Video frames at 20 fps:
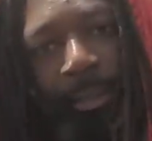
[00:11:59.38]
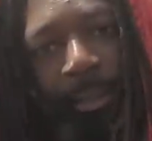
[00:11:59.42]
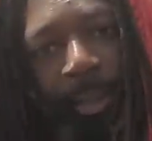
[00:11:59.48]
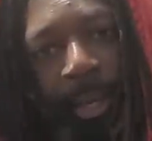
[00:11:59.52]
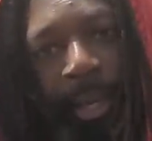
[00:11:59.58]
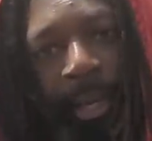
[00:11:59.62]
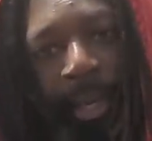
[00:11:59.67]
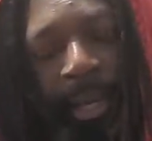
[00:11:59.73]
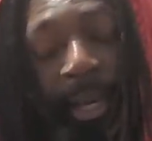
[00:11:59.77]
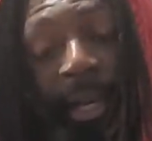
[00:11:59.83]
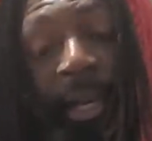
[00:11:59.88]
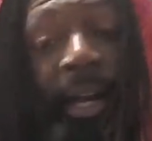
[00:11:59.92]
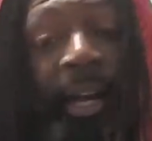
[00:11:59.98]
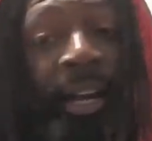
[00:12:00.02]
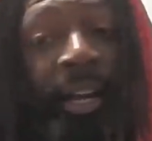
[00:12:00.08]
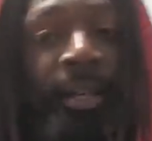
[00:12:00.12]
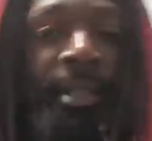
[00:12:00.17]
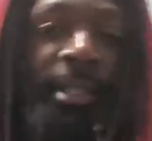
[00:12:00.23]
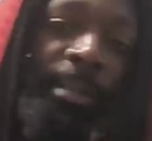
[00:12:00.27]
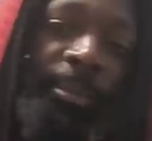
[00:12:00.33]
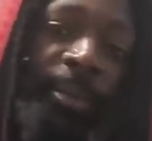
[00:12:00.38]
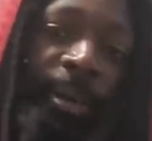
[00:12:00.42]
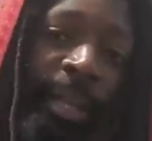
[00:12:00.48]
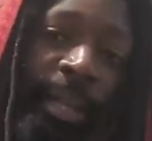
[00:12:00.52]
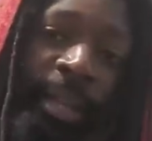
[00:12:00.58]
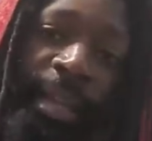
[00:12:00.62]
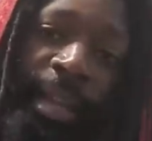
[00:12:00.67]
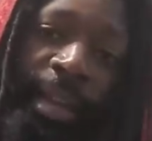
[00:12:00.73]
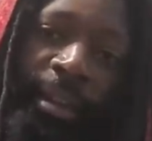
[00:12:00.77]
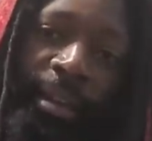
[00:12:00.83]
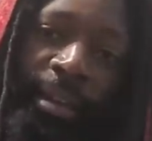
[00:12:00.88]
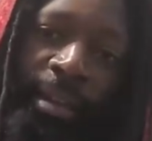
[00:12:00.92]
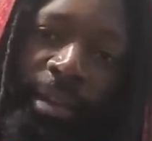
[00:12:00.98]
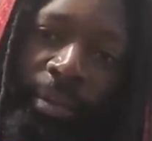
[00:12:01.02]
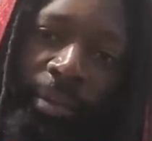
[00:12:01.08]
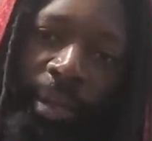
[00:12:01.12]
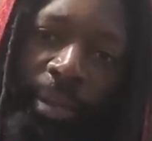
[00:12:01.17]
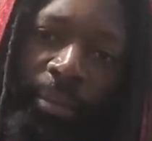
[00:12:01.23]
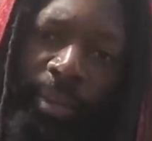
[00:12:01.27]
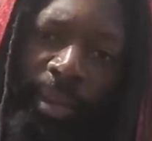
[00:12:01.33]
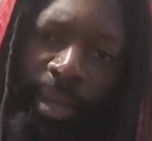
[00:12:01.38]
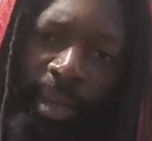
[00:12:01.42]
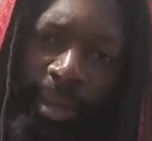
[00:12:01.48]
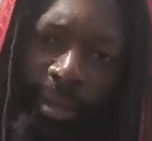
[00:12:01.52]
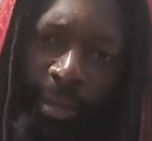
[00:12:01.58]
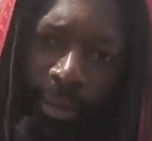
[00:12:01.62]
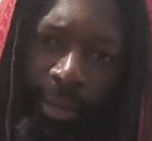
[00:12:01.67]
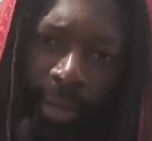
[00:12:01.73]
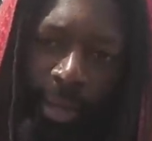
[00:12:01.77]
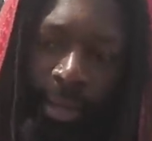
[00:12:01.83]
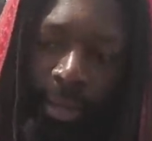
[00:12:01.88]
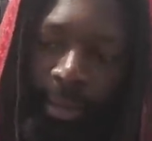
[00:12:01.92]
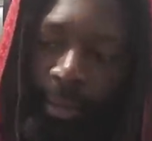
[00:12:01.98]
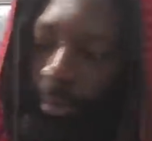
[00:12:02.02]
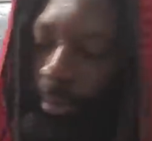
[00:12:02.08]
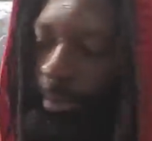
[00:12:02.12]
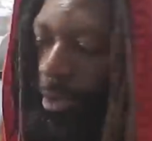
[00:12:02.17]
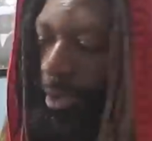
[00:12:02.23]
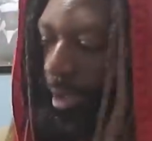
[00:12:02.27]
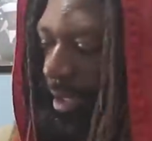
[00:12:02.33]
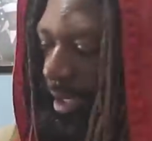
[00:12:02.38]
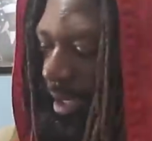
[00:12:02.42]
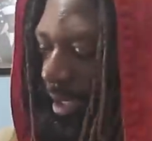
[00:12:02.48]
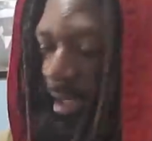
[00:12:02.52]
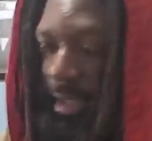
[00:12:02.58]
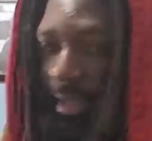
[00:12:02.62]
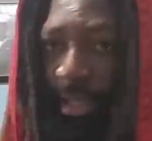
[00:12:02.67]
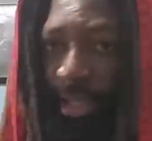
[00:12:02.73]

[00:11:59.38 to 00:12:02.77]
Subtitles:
bag I honestly probably carry with me more than any of